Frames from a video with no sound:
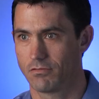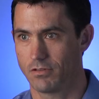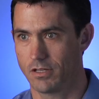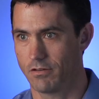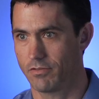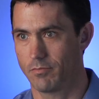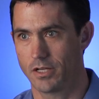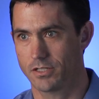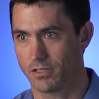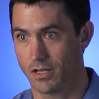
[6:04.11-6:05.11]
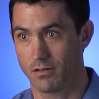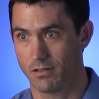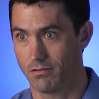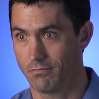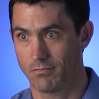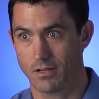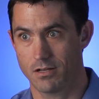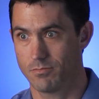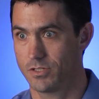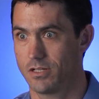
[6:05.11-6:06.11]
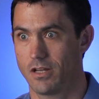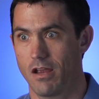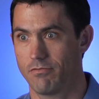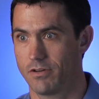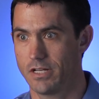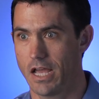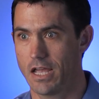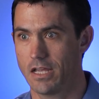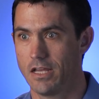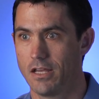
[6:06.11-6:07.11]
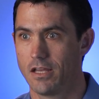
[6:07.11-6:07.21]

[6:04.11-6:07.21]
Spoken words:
the information that comes in every day